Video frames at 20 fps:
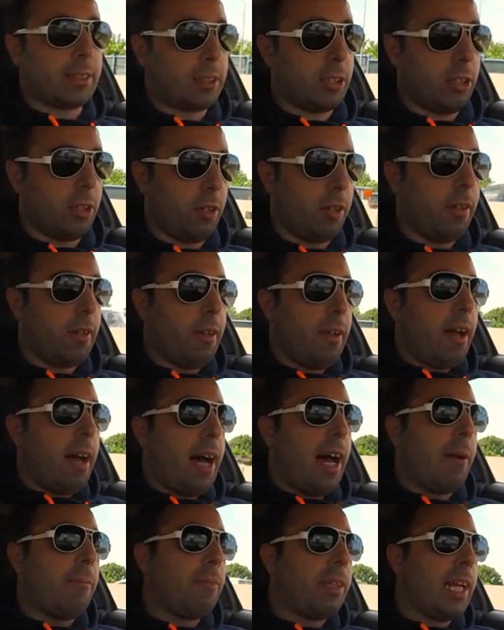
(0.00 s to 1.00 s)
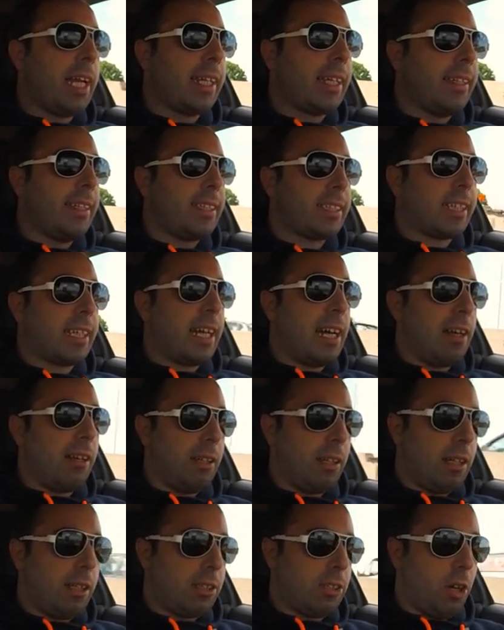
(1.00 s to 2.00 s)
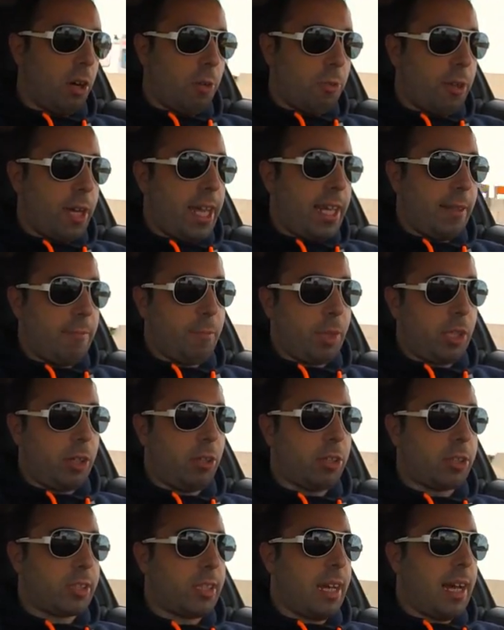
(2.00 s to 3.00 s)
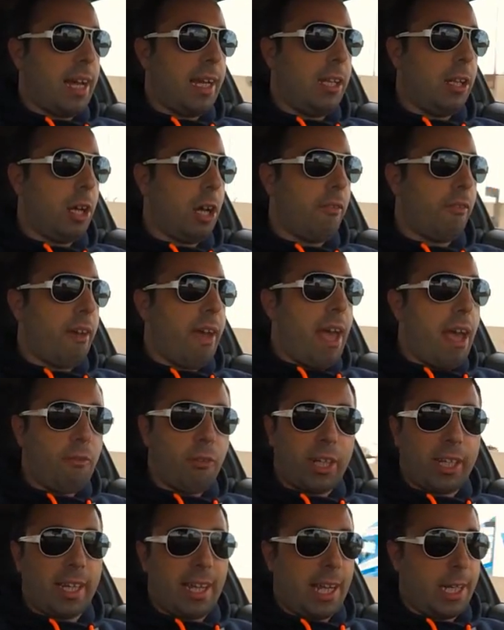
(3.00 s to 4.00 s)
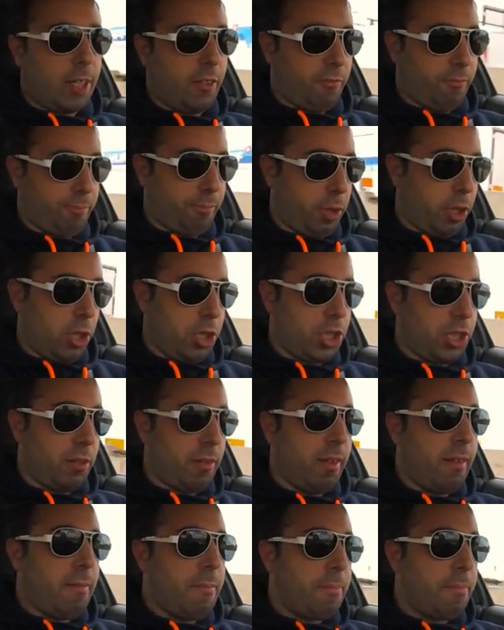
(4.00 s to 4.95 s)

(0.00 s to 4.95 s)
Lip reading: So I'm liking this car a lot already because I love every kind of Porsche,